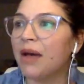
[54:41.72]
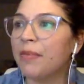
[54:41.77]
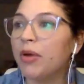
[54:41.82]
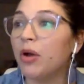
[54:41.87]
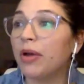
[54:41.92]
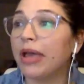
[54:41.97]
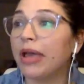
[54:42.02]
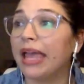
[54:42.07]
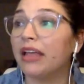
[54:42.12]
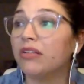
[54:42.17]

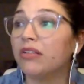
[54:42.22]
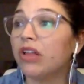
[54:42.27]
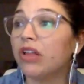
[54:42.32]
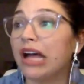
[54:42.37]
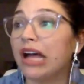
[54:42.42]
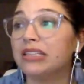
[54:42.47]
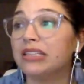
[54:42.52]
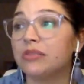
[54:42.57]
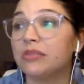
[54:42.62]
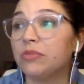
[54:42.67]
Okay,
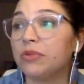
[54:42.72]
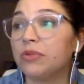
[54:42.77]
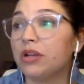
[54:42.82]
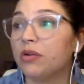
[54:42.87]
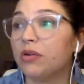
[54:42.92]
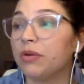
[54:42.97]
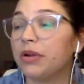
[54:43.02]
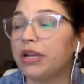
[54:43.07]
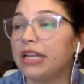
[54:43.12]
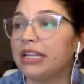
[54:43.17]

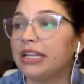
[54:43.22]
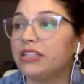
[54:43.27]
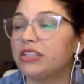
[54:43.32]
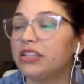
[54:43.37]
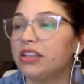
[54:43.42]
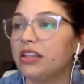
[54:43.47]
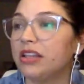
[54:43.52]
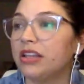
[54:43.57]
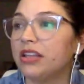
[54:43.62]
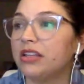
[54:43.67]
we're getting to
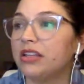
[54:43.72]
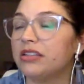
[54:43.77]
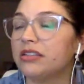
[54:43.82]
the.